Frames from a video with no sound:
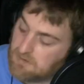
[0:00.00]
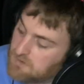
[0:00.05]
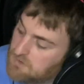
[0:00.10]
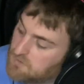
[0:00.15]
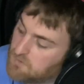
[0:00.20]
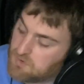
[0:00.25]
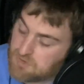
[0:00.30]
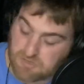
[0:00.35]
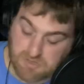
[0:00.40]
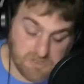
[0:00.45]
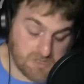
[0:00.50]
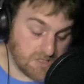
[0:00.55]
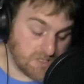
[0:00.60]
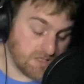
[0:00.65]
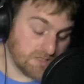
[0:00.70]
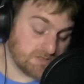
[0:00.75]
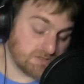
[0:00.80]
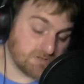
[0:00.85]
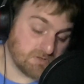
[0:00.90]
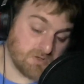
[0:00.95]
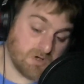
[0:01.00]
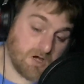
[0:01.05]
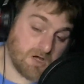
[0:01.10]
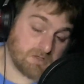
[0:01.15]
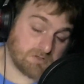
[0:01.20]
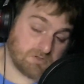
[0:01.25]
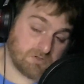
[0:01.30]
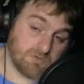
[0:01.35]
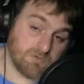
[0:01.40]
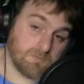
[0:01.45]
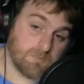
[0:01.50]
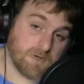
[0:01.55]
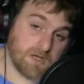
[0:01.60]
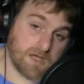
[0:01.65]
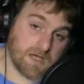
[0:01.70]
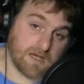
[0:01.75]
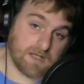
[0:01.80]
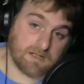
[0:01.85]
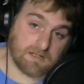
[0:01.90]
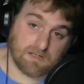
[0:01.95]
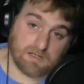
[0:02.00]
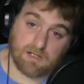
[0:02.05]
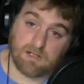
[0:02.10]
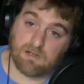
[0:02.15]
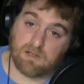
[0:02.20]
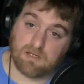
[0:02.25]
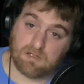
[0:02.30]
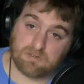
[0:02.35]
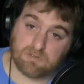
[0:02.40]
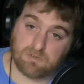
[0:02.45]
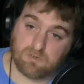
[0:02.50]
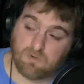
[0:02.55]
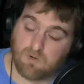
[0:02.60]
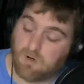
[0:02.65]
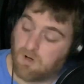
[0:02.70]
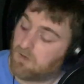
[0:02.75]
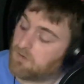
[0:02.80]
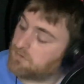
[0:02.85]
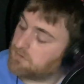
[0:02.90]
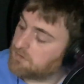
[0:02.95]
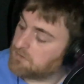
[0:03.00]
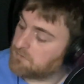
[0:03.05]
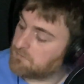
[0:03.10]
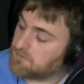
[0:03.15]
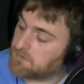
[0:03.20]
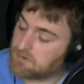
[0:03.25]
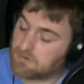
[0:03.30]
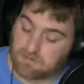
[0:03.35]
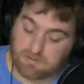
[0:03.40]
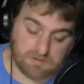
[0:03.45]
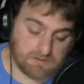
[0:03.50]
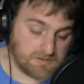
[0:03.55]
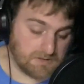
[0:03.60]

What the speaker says: which isn't not too bad. I like the quality of it.